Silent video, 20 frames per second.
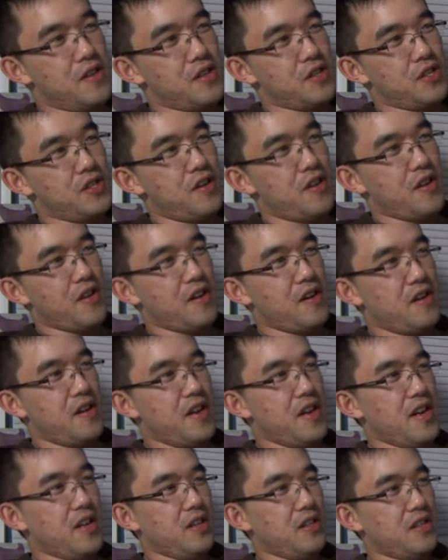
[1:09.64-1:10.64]
the song in
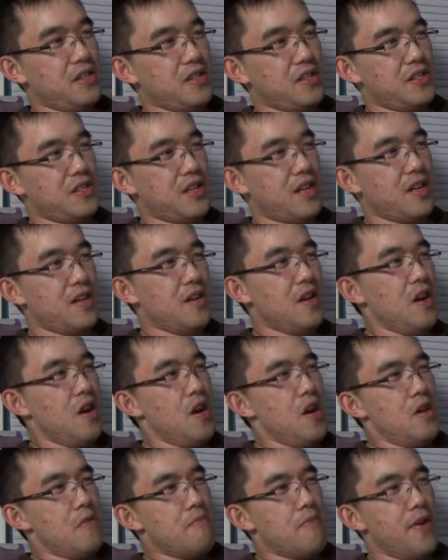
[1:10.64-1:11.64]
English, and
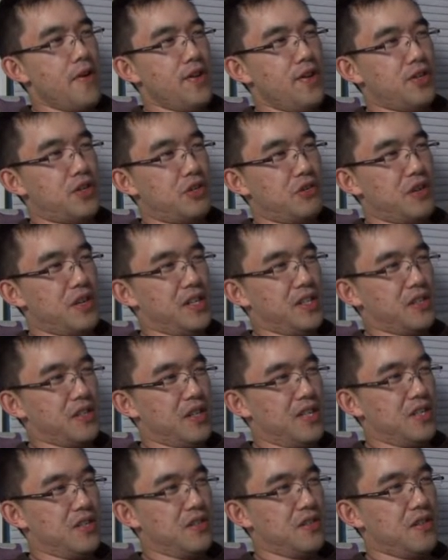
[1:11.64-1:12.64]
many strange
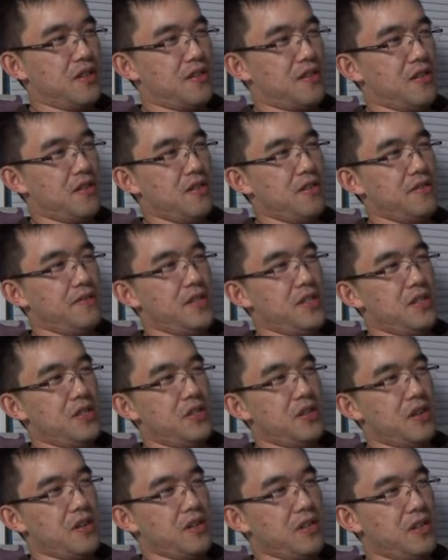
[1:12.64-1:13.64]
legends are told of these
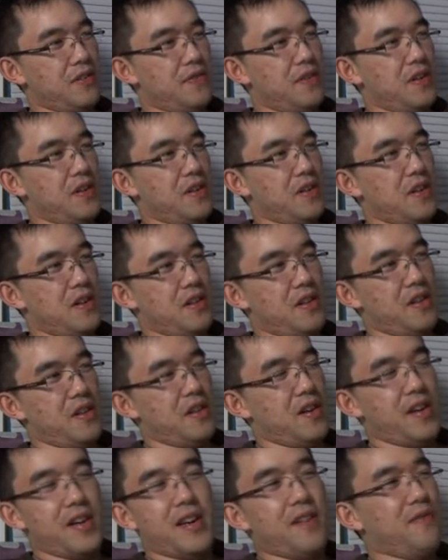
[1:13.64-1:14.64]
jungles of India that
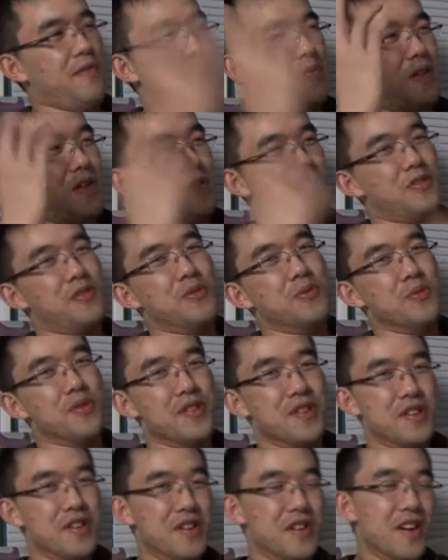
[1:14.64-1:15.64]
I never bothered to
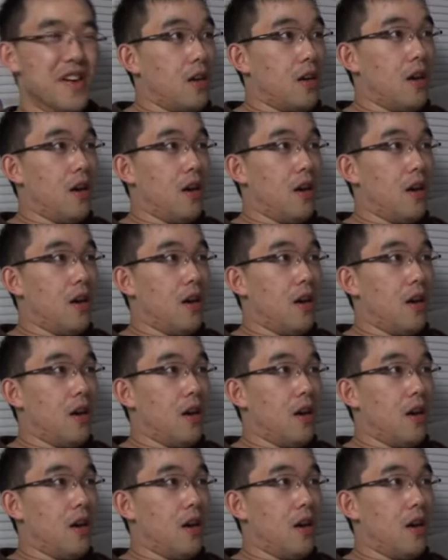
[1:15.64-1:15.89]
read.